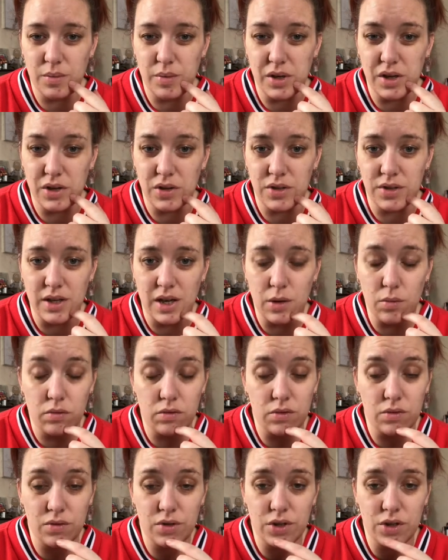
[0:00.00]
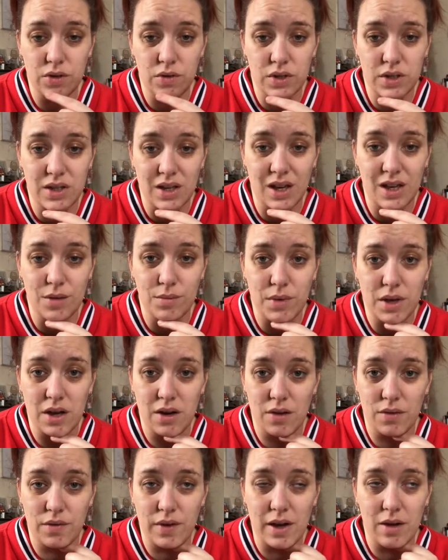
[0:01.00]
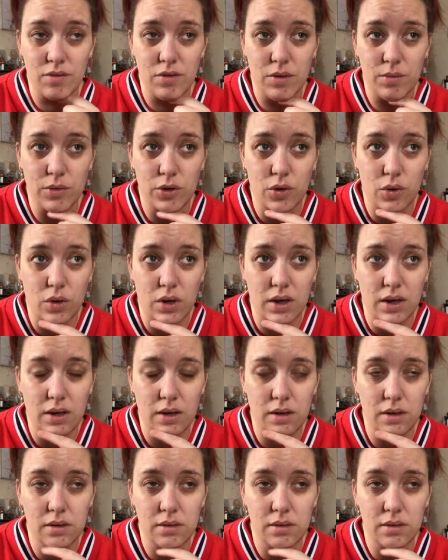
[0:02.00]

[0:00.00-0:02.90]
because they were all too samey, and I found them quite